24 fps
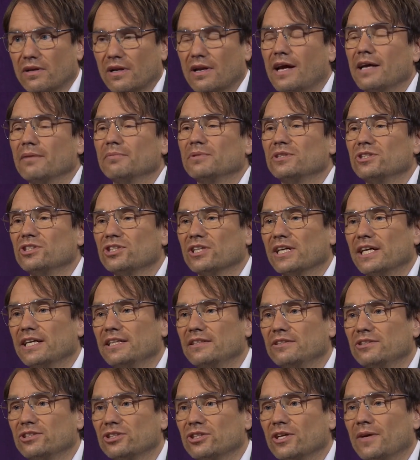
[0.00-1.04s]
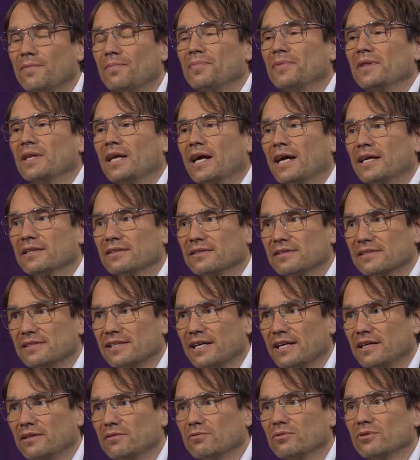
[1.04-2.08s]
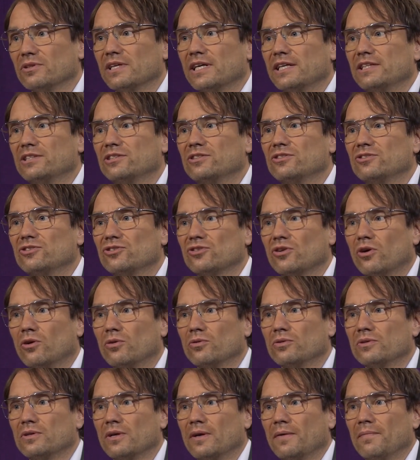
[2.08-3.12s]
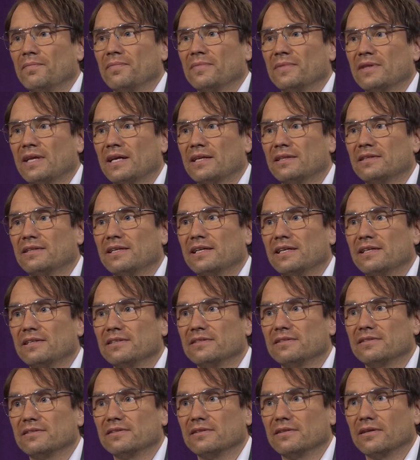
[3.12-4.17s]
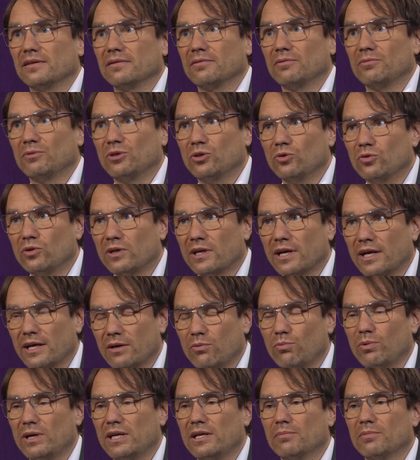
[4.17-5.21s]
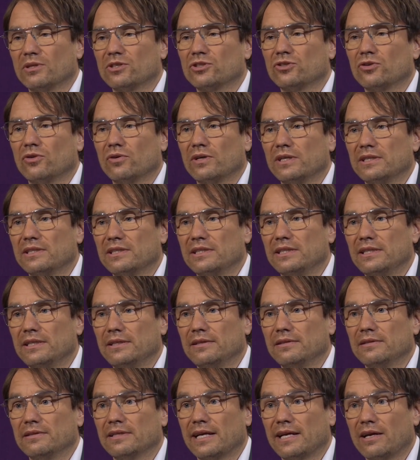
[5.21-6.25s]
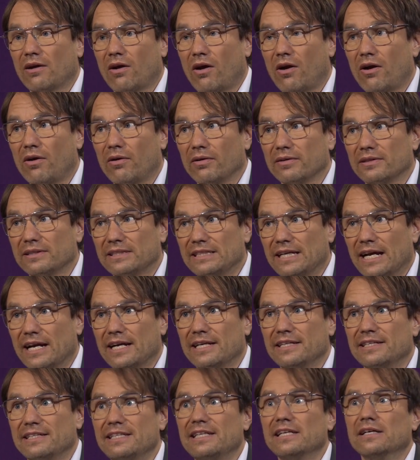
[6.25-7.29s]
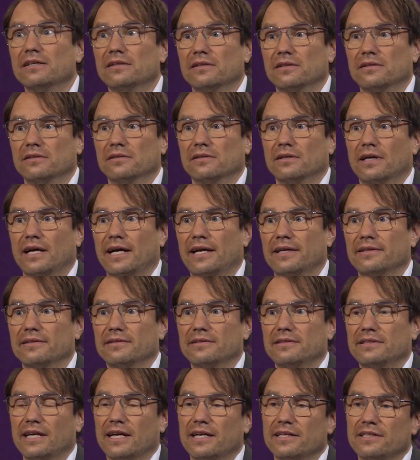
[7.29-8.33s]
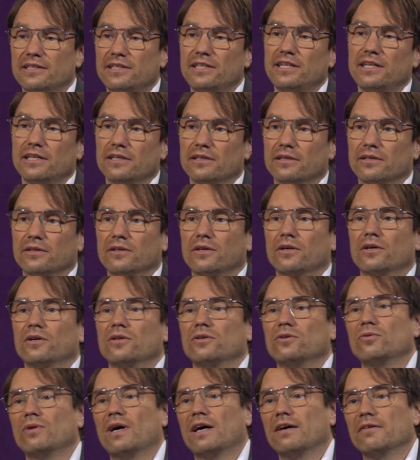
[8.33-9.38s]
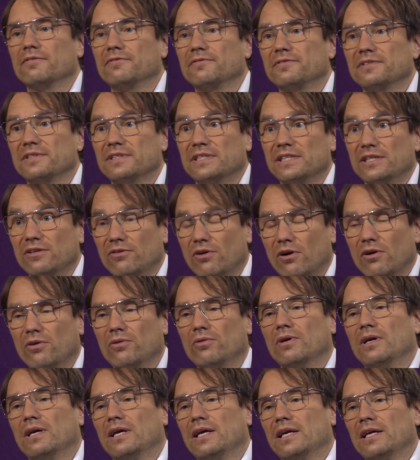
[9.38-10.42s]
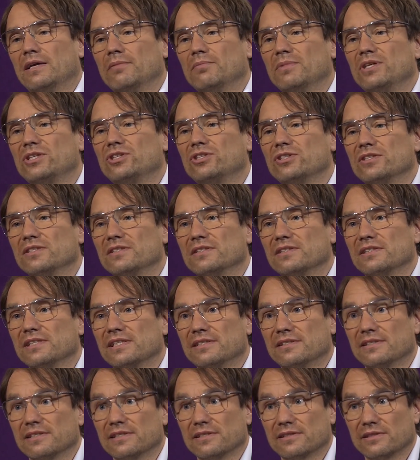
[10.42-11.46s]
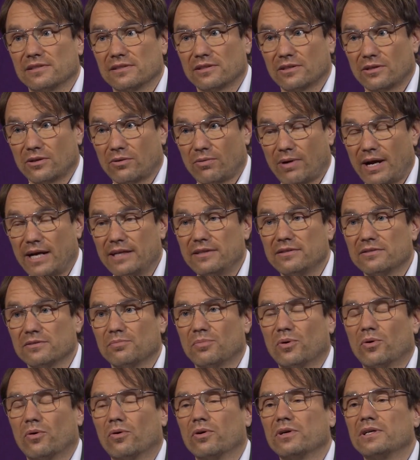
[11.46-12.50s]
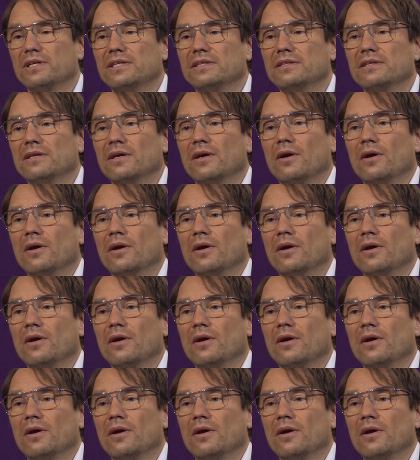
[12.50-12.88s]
climate change. And the second votation showed that you can win a majority. They are the ideal, and the idea to have zero emissions is quite supported,